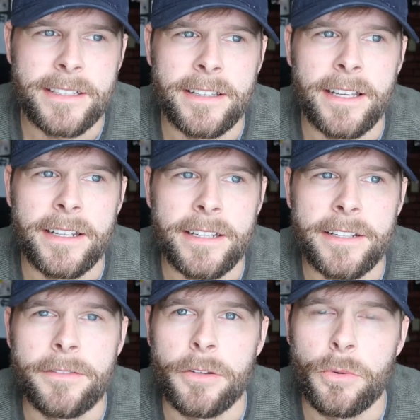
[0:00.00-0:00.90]
and then
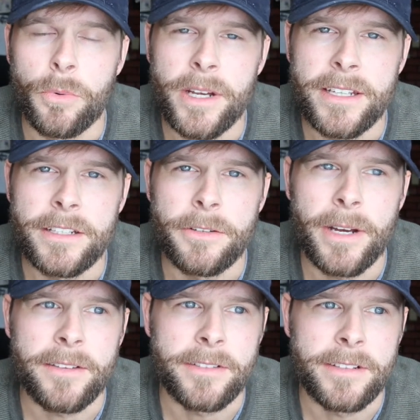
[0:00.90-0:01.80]
if you win, you
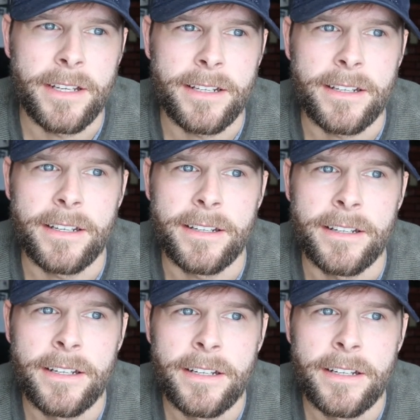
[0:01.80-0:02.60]
have to take a